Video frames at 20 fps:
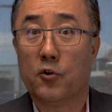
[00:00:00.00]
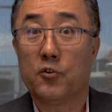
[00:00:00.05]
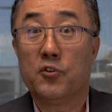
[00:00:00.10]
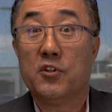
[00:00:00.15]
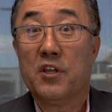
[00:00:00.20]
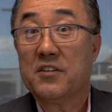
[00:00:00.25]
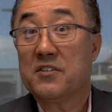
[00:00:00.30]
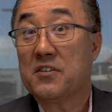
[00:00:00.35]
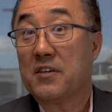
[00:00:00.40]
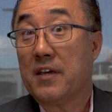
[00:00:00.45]

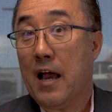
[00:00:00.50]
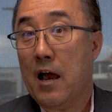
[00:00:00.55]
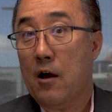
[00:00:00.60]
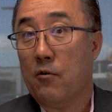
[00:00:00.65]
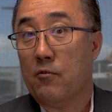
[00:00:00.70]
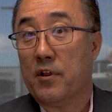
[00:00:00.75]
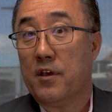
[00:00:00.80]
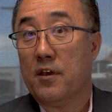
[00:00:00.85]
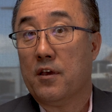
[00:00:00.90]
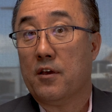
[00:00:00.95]

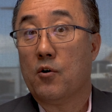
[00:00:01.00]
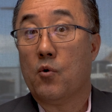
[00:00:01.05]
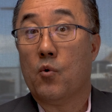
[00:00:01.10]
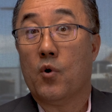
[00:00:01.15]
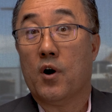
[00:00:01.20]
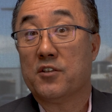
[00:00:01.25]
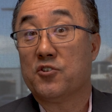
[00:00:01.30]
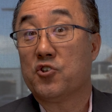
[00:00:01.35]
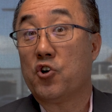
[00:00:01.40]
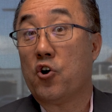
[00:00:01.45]
discounting
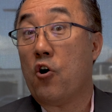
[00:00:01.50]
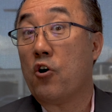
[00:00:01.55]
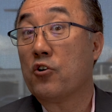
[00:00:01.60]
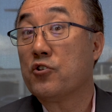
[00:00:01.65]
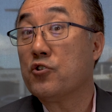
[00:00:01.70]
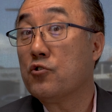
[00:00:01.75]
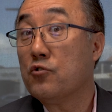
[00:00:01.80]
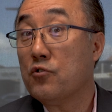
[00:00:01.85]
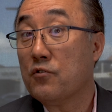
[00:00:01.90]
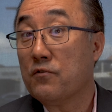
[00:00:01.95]
or
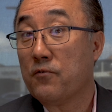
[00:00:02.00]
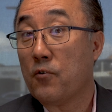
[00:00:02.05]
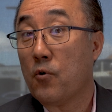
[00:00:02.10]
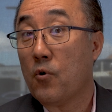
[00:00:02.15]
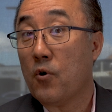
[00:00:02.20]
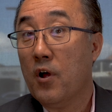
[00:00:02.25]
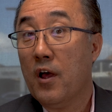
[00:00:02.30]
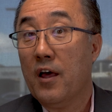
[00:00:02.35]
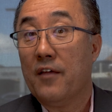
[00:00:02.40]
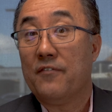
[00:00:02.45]
charging you for,